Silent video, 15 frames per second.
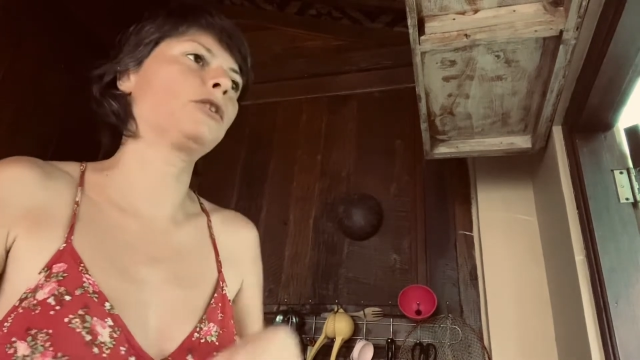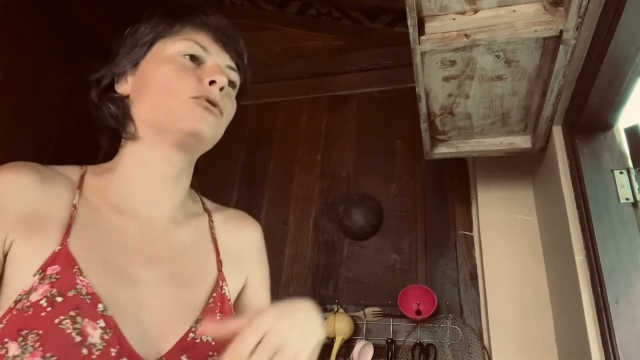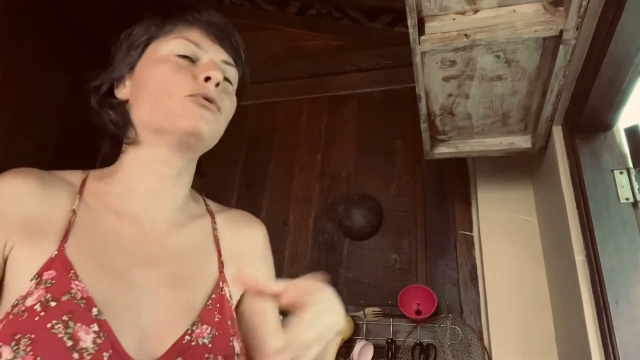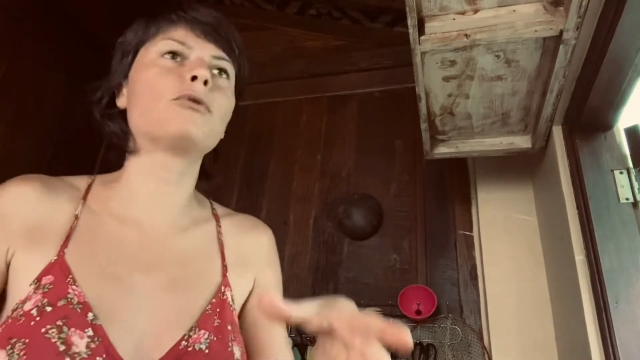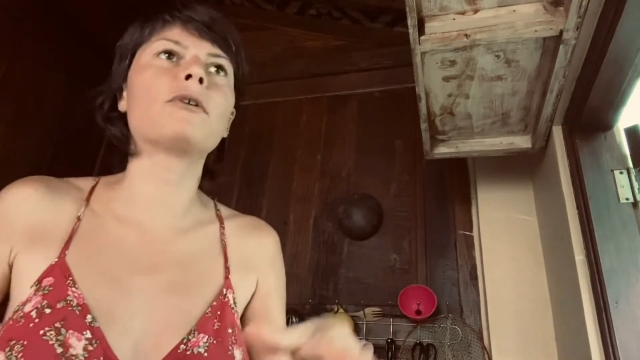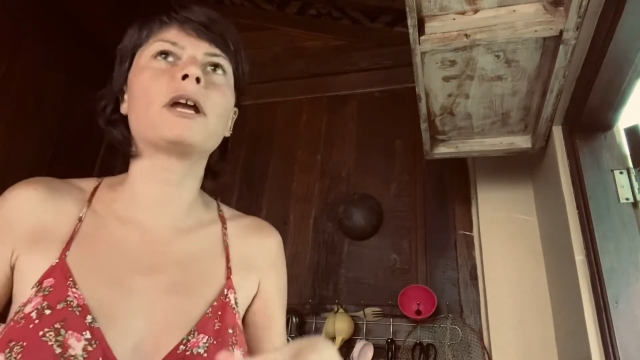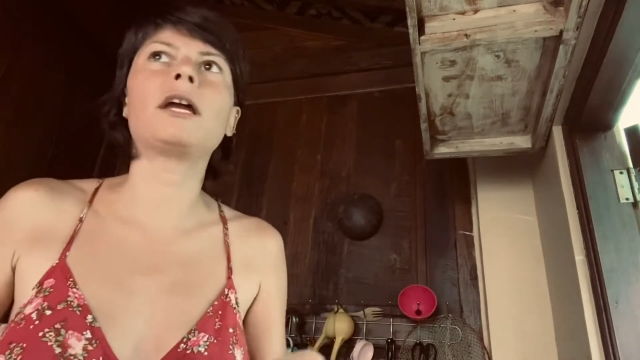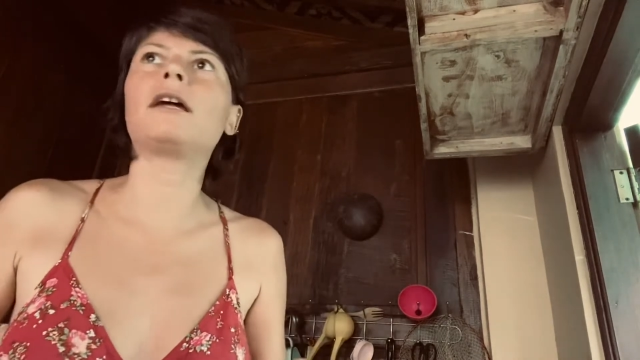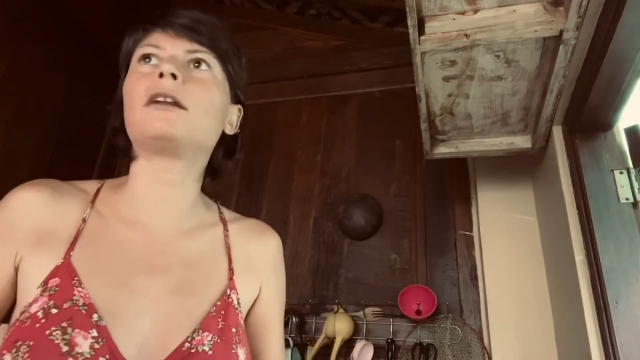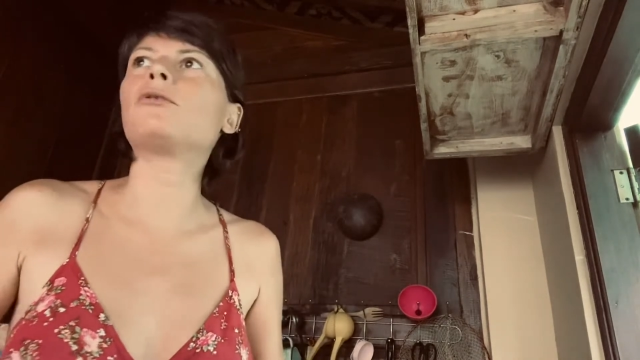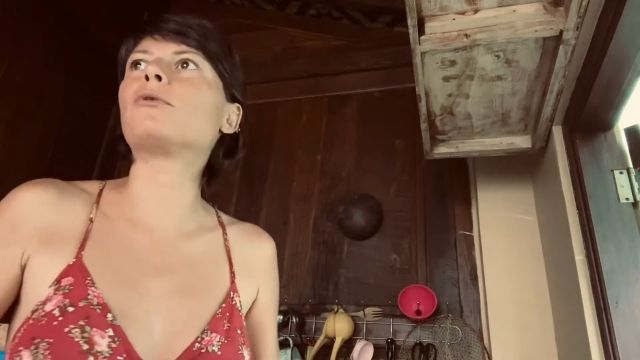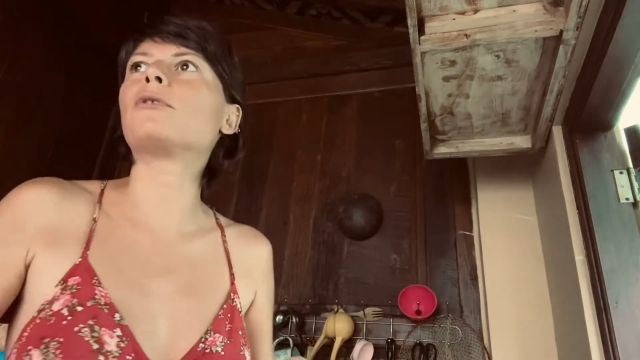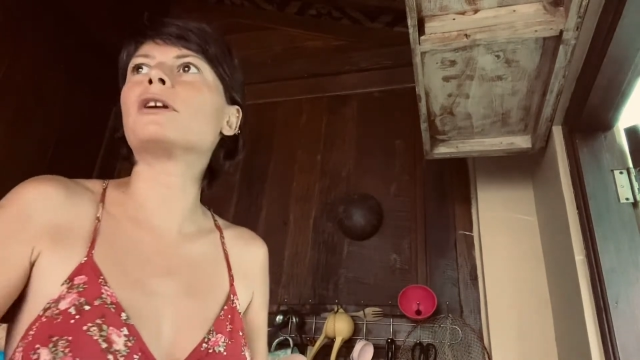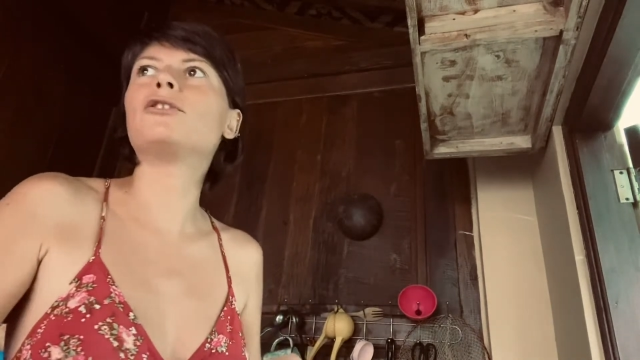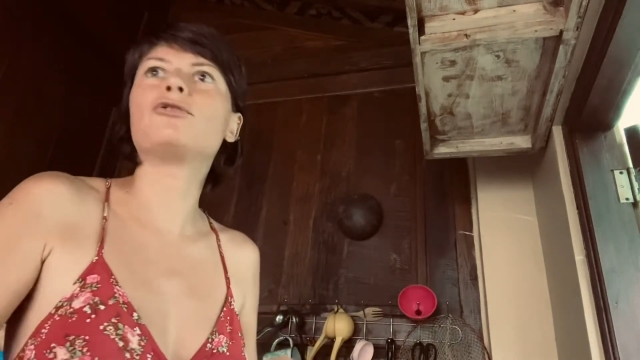durian
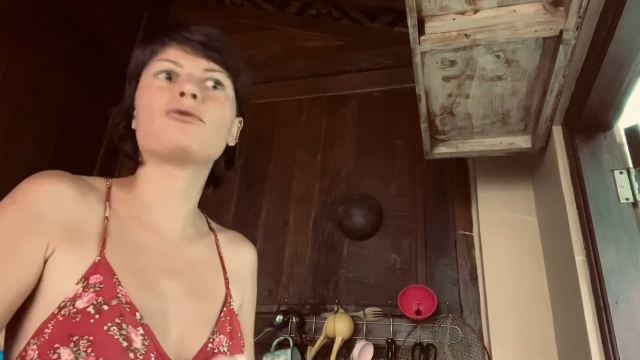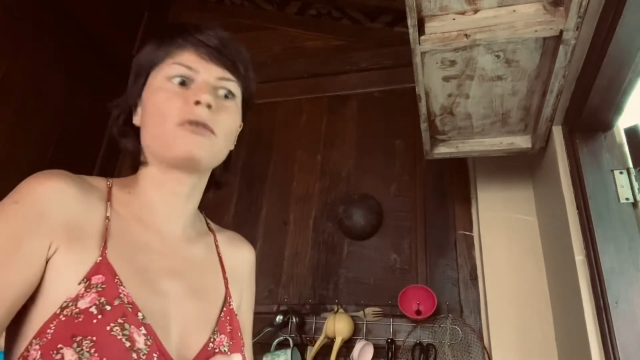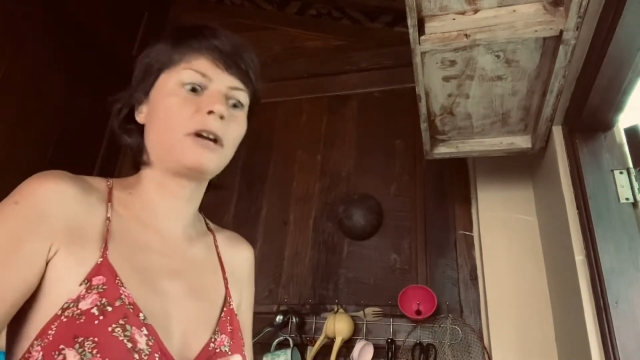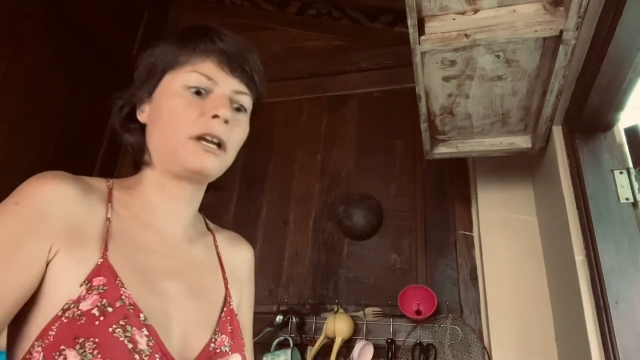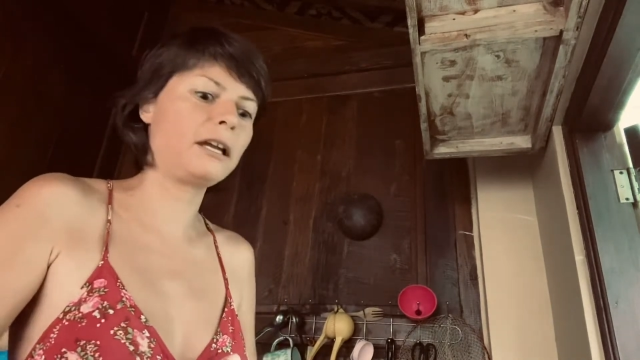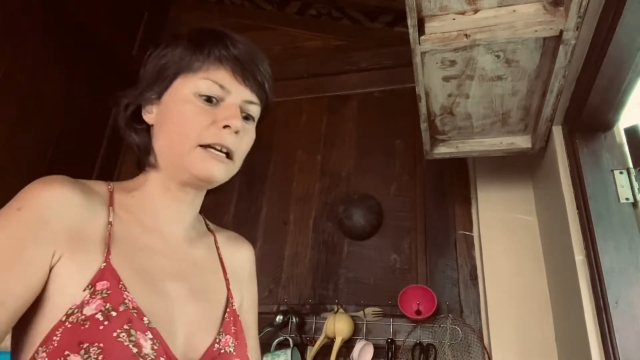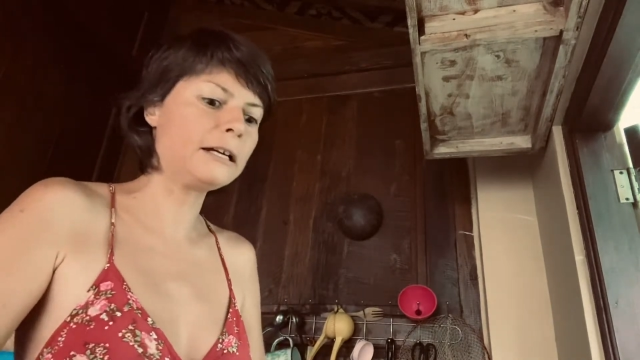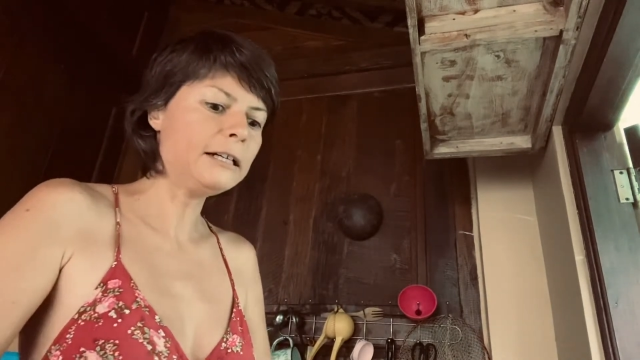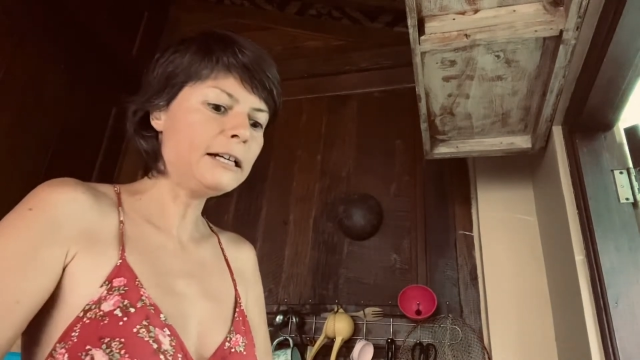or enjoying